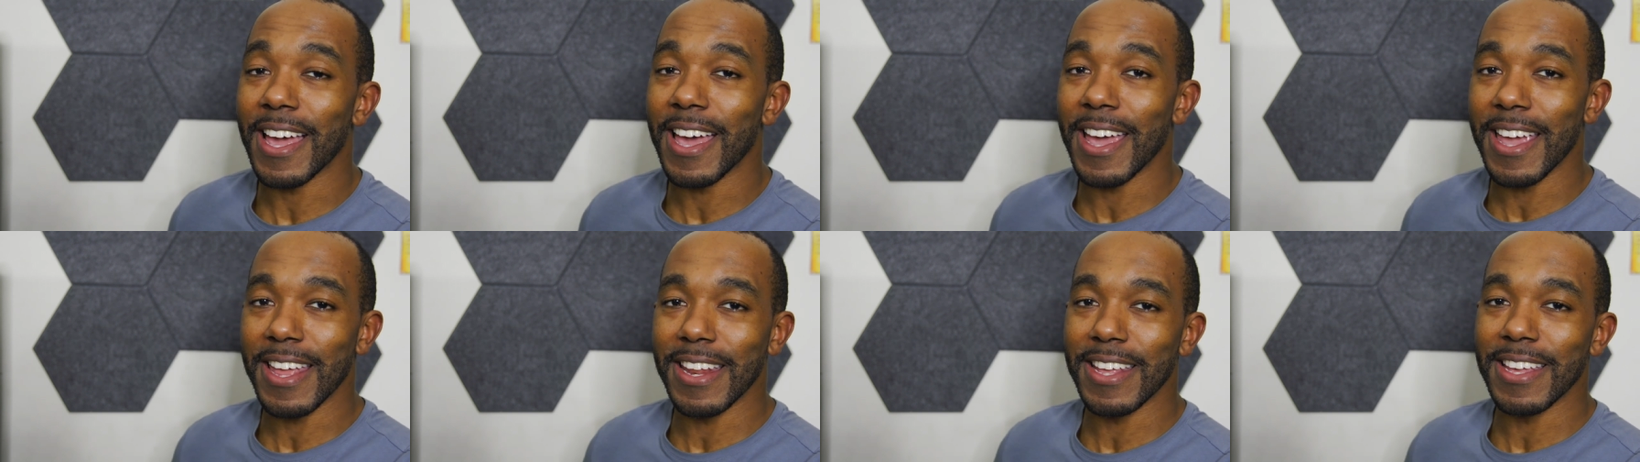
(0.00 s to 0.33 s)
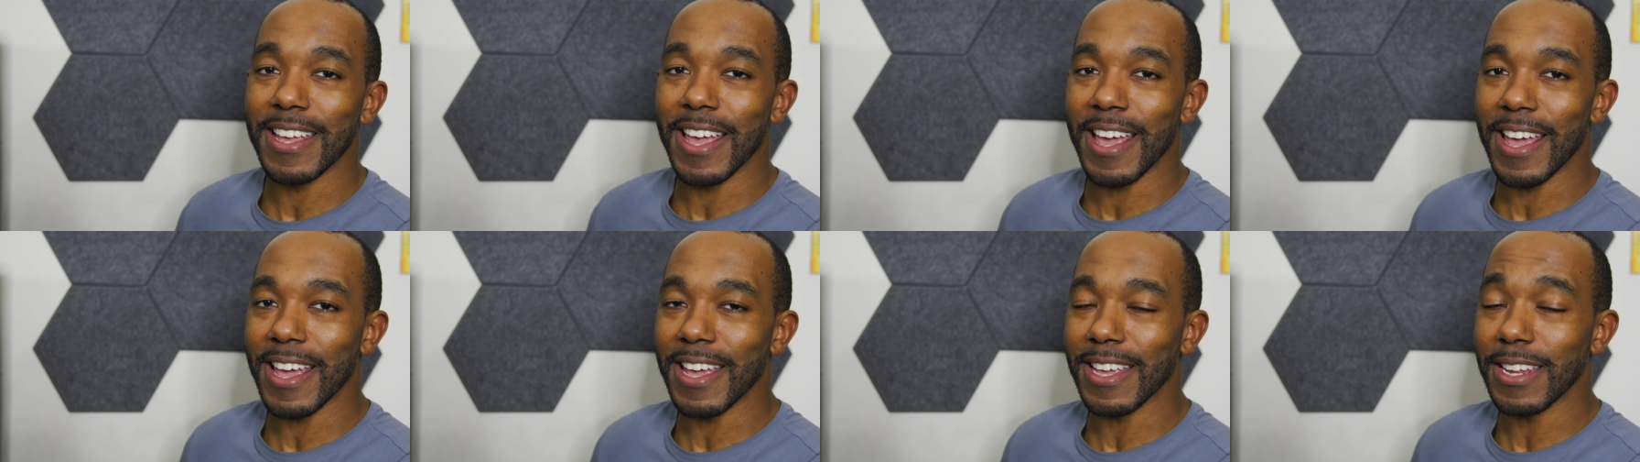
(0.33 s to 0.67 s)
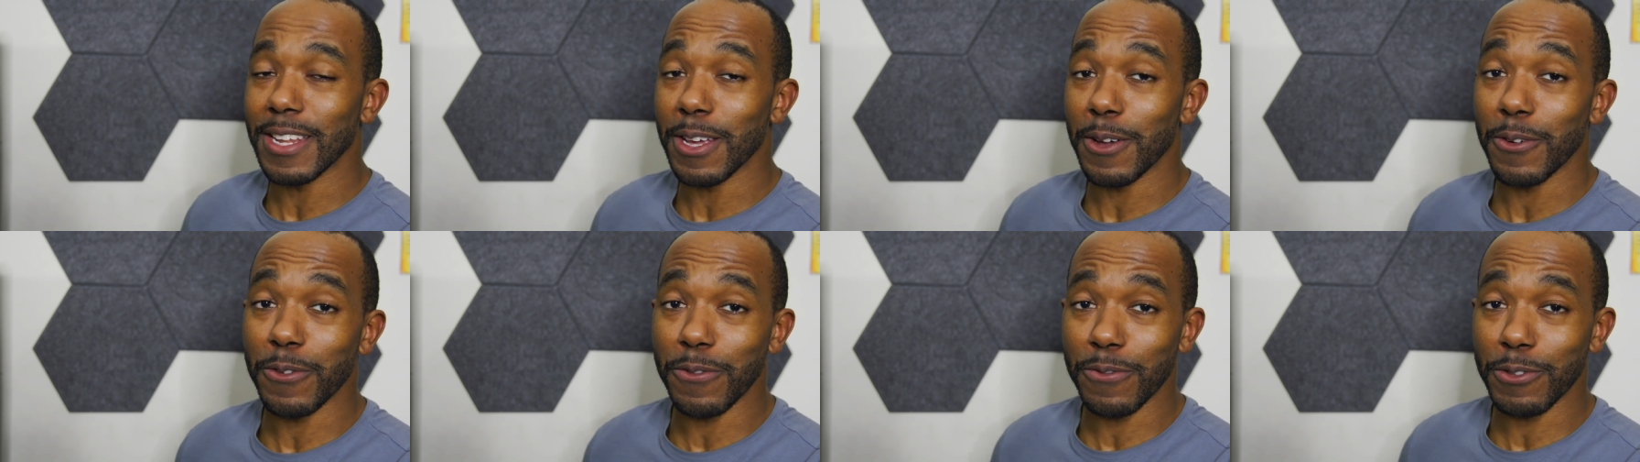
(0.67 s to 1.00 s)

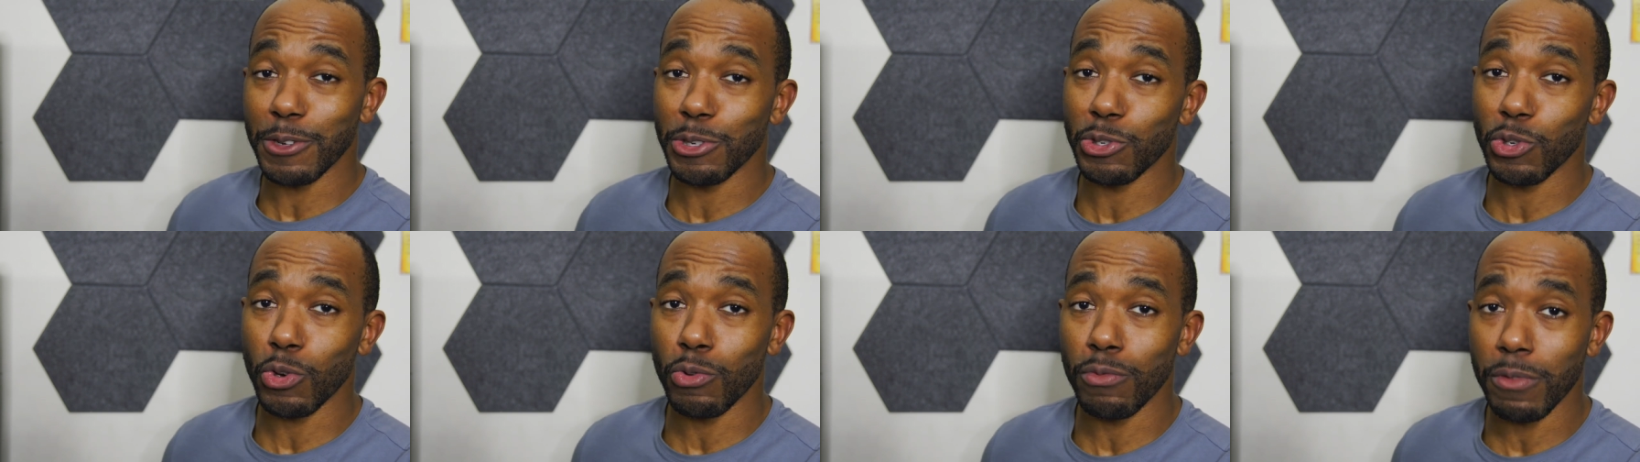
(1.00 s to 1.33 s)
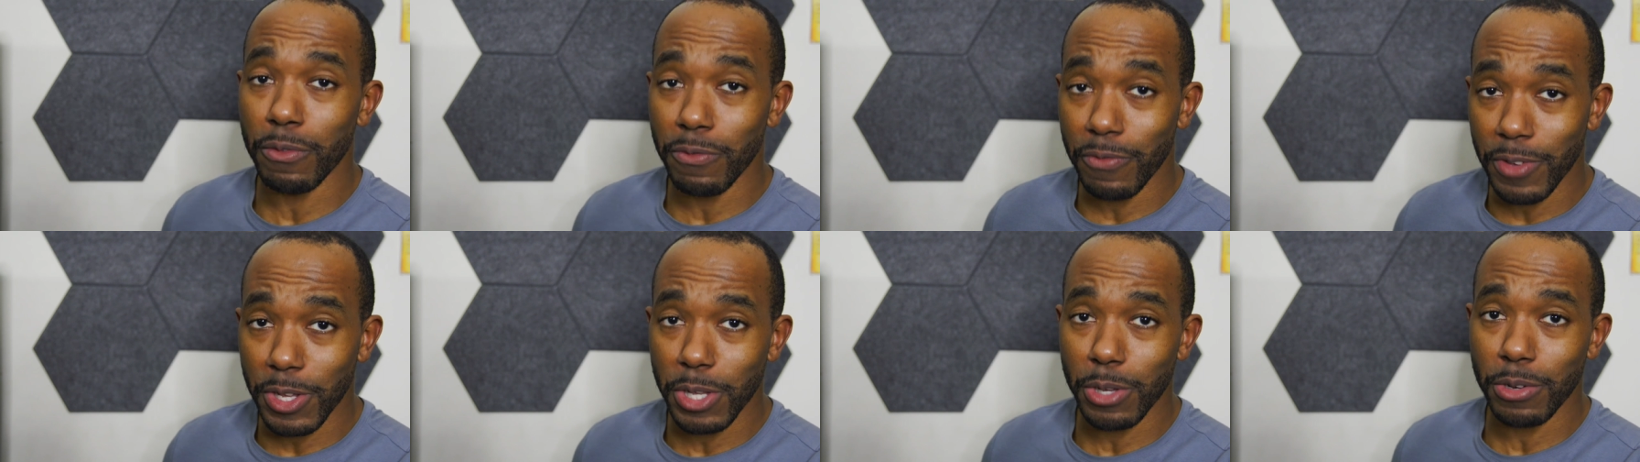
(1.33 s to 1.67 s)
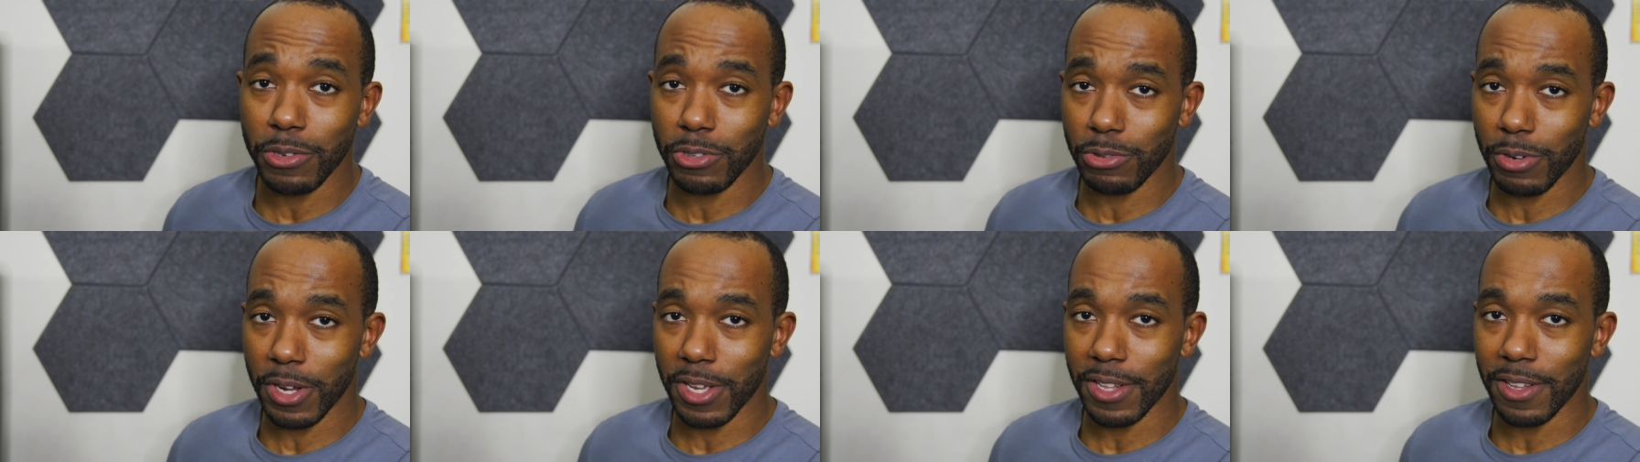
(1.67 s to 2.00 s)
88 official reveal
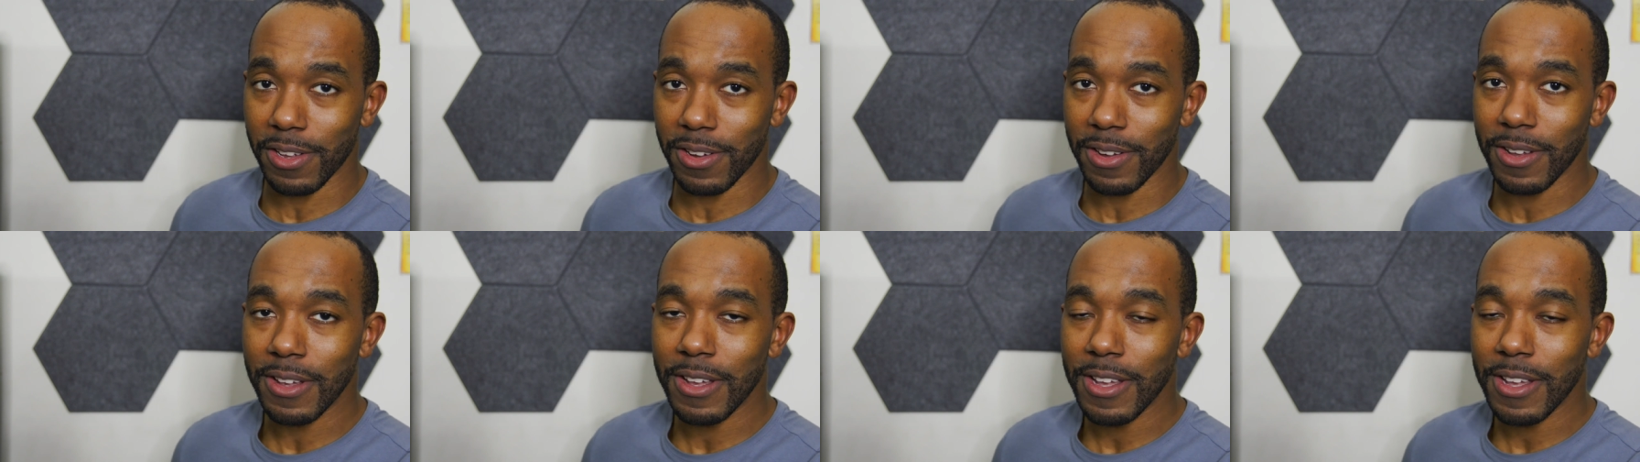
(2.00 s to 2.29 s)
trailer.